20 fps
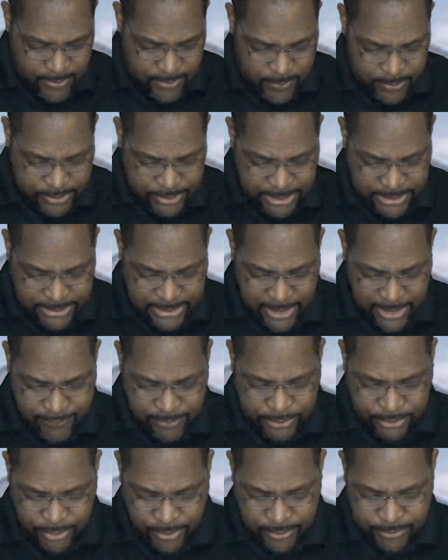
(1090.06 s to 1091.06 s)
which says
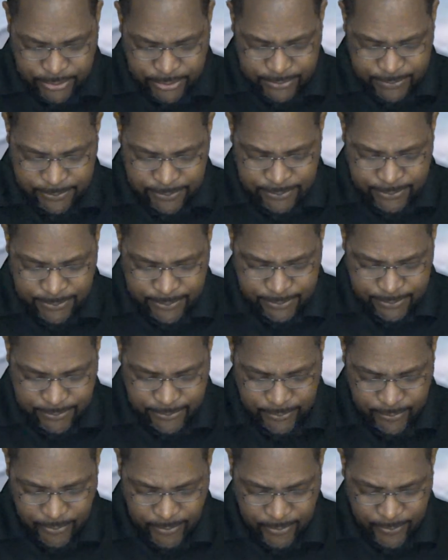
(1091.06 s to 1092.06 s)
every church
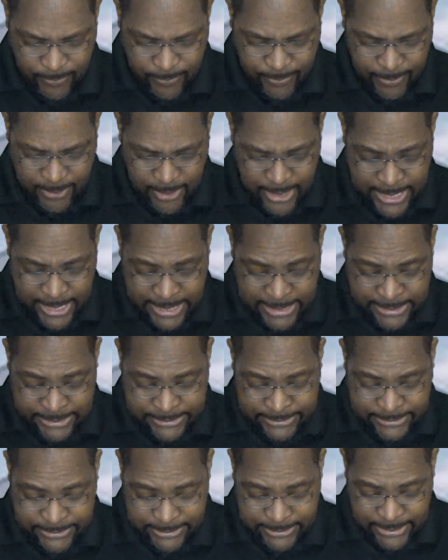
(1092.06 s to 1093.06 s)

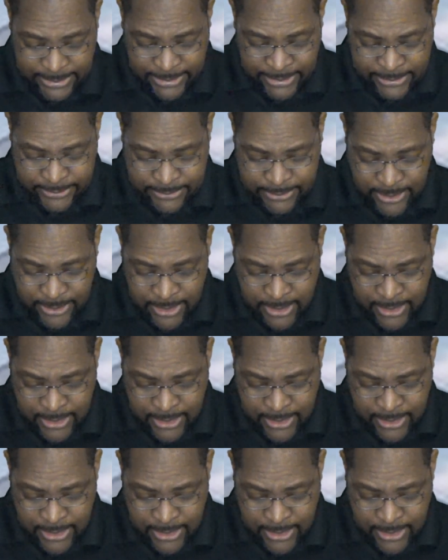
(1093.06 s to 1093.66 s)
has its